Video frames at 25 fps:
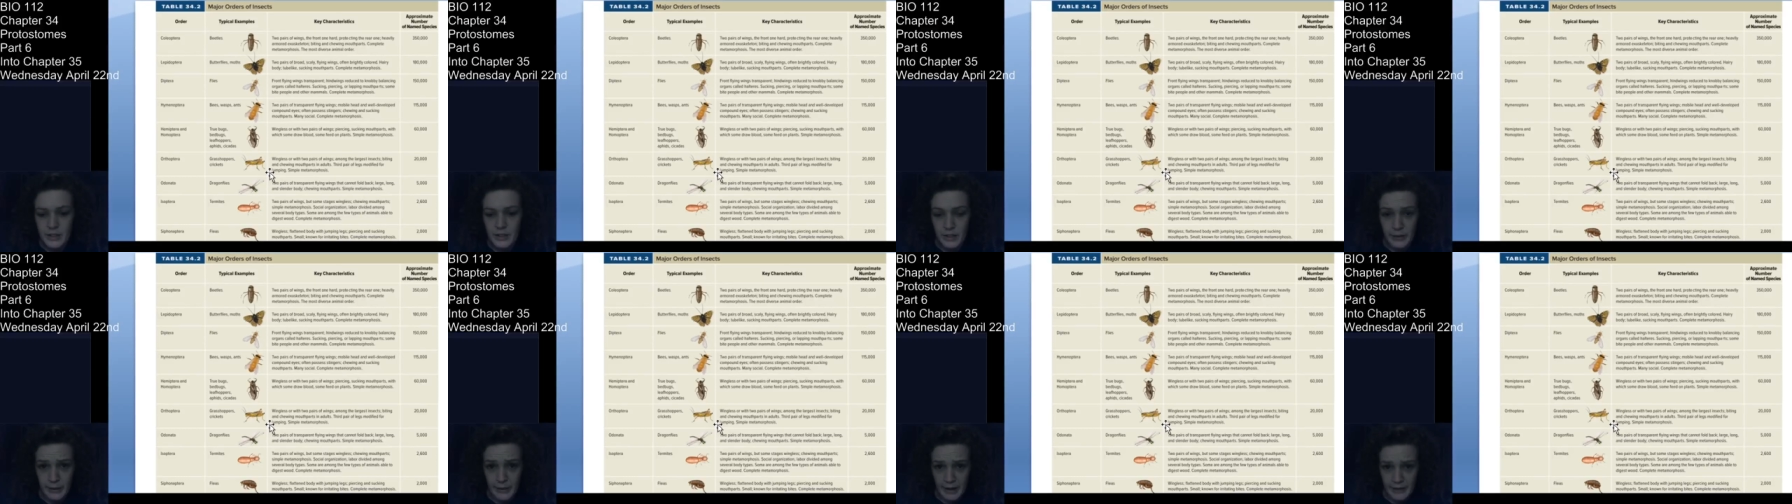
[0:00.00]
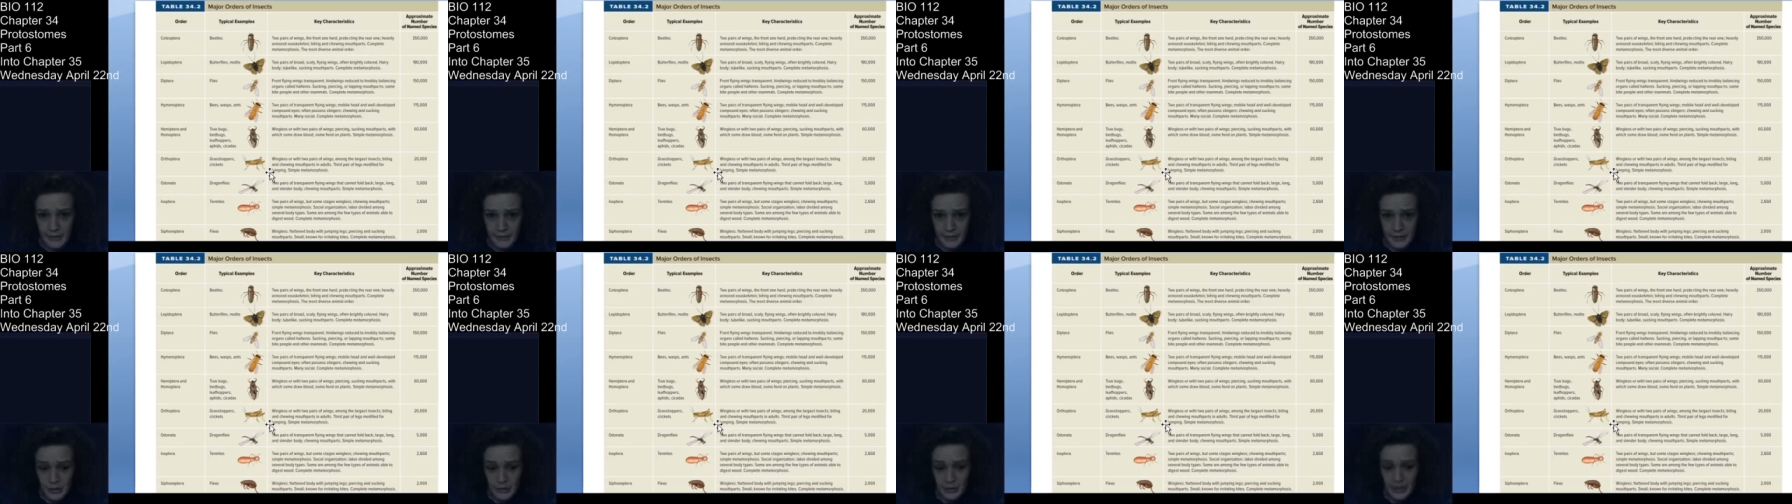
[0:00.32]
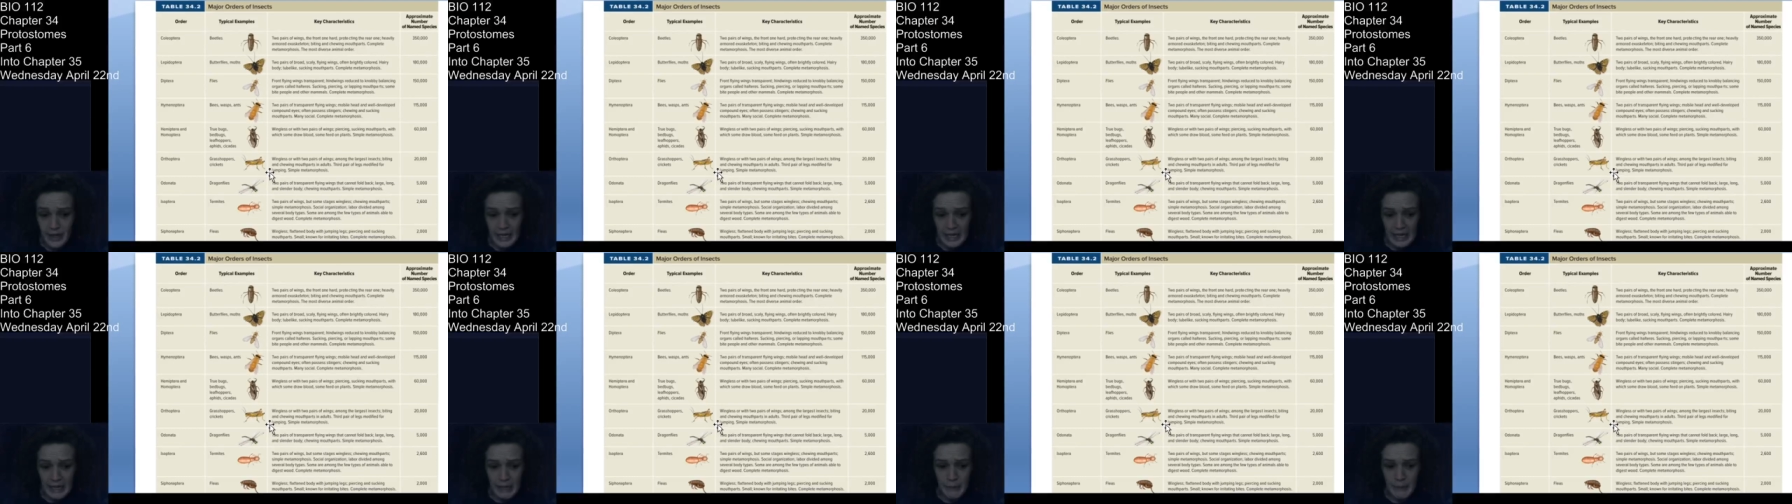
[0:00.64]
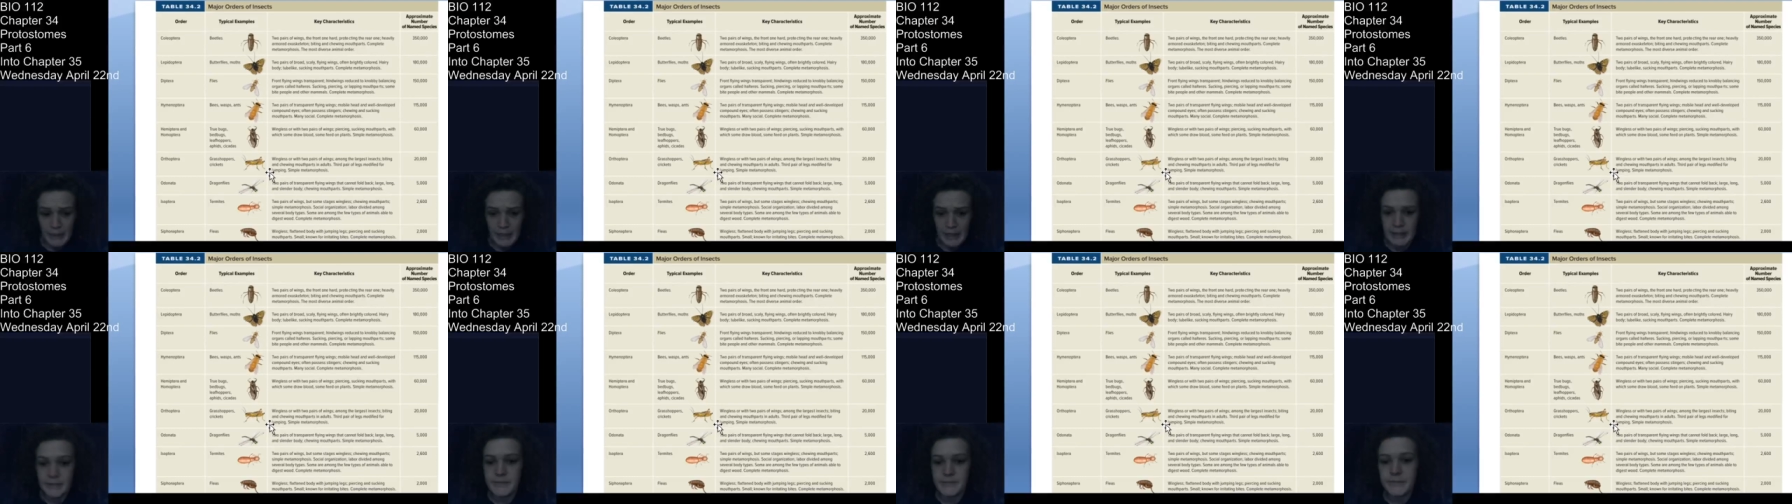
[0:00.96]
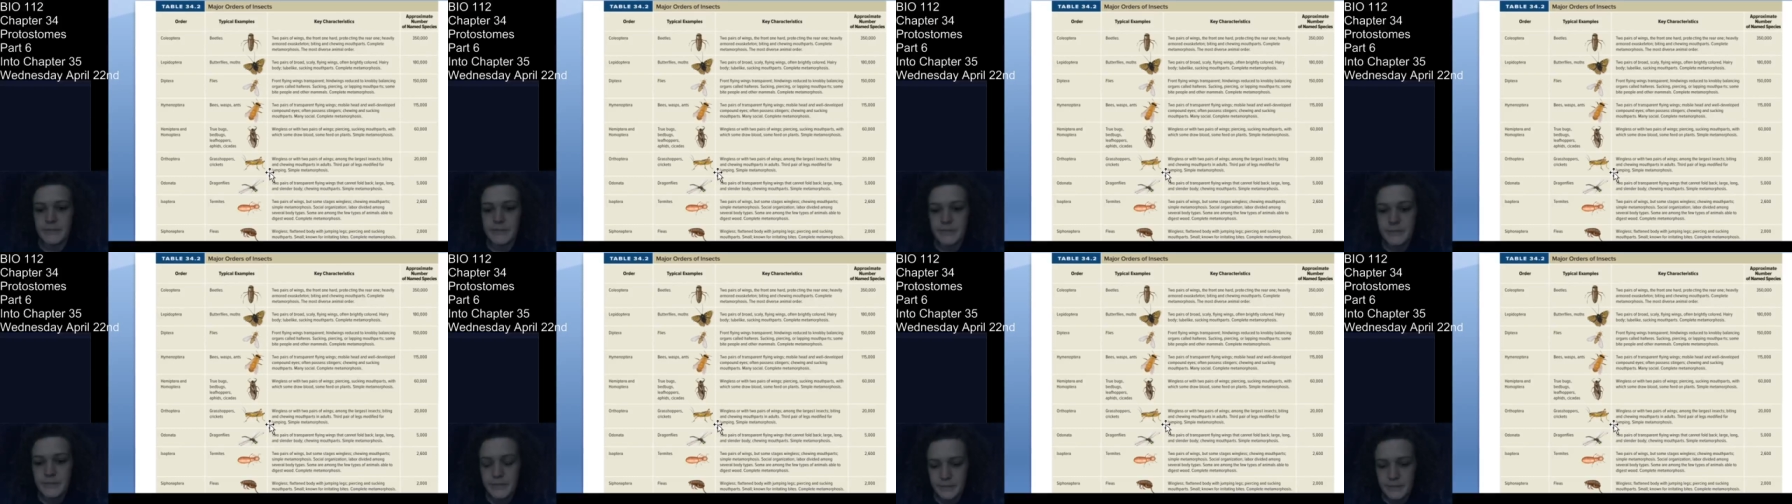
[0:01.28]
You don't have to know that anyway.
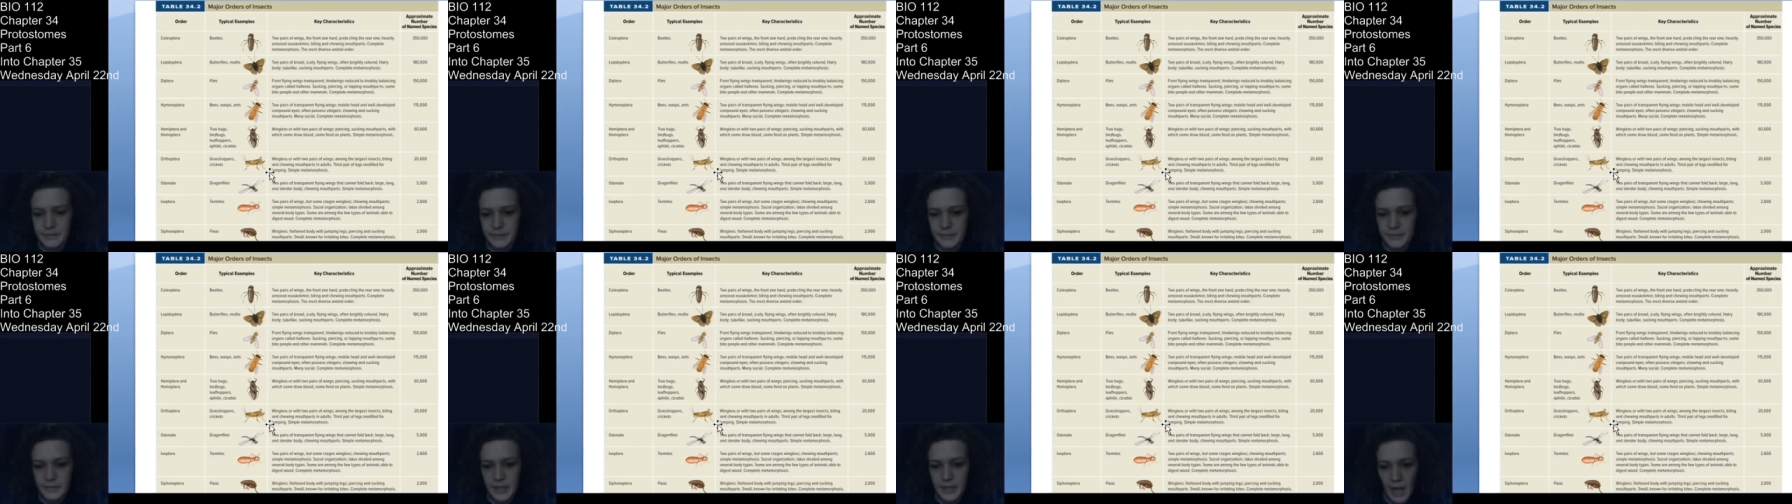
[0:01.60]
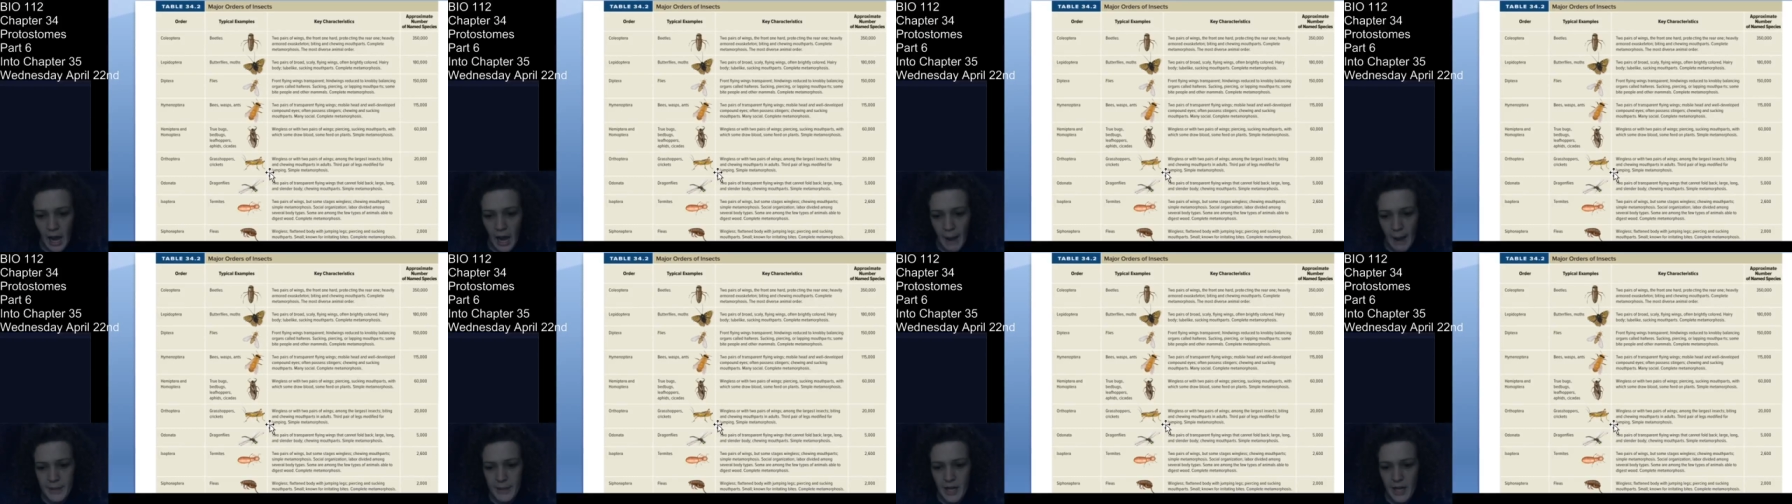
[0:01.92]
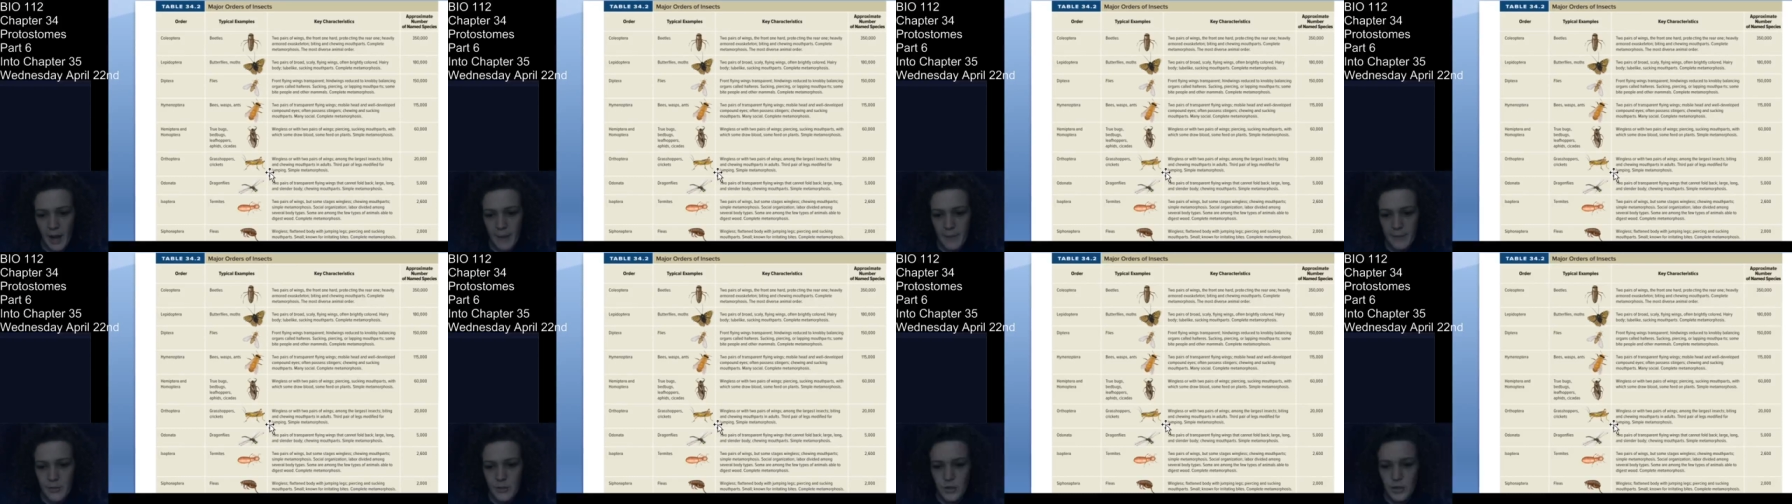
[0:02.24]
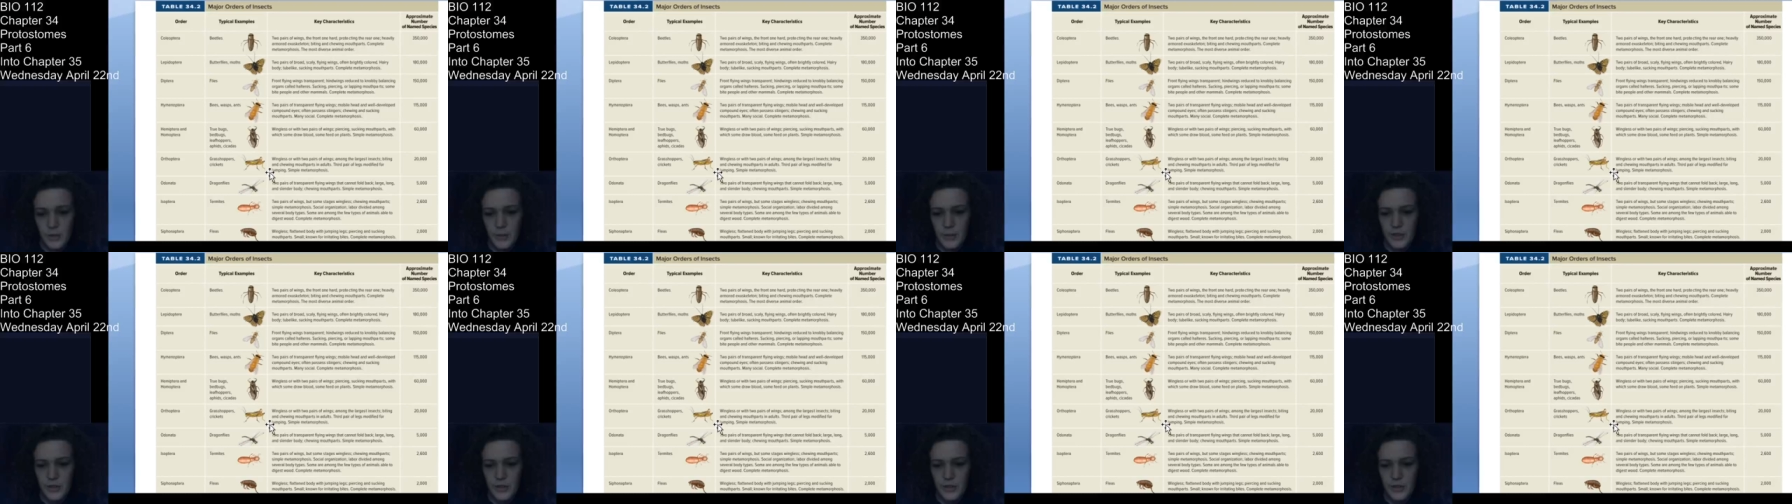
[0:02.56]
Hymenoptera,